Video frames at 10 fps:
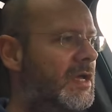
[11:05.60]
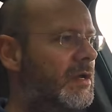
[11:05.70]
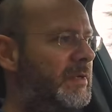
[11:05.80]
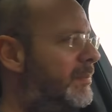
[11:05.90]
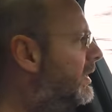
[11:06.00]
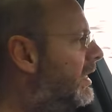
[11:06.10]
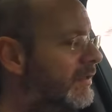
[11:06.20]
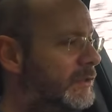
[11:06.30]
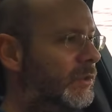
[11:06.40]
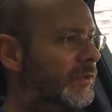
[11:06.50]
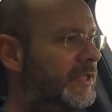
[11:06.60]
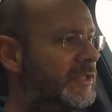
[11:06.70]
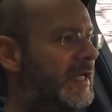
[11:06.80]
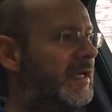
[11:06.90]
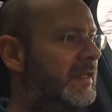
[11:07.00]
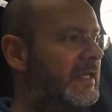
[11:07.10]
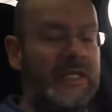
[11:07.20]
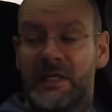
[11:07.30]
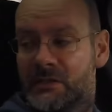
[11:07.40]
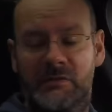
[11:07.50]
People like the tallness, they like the
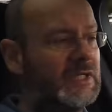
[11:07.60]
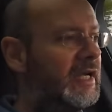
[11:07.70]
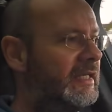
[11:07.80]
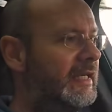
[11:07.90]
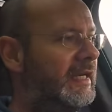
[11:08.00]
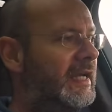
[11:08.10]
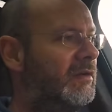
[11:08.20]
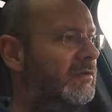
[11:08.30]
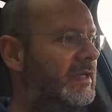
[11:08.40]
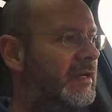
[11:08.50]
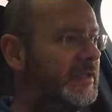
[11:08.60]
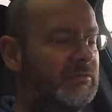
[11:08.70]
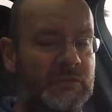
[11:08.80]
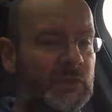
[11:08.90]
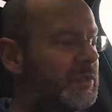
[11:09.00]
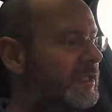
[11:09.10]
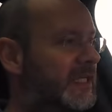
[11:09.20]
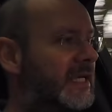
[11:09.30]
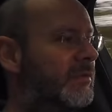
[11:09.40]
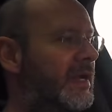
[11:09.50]
ease of sliding in and out. They have a dog to
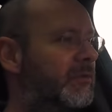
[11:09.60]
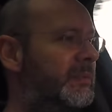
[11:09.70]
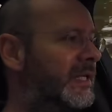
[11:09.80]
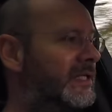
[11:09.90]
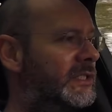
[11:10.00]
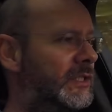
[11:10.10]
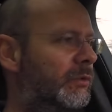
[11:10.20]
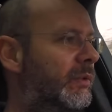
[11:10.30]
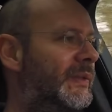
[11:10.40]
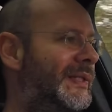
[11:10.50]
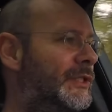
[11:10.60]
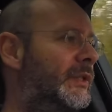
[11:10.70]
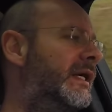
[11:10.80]
take around, but they still want to enjoy it.